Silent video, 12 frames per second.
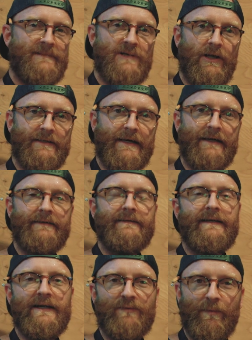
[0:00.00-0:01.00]
it's all done,
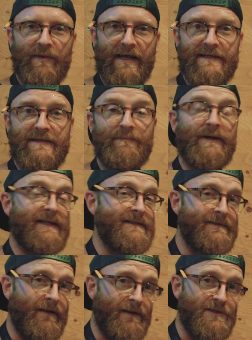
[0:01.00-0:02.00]
need to replace it, but
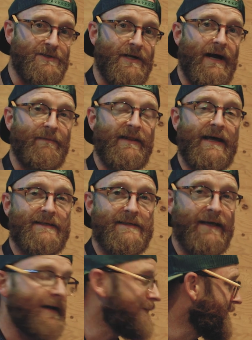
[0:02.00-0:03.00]
it's done its job and that's
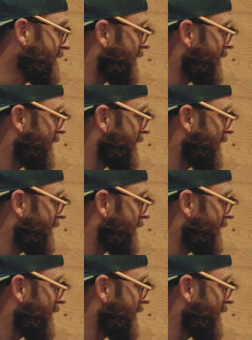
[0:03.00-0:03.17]
the idea.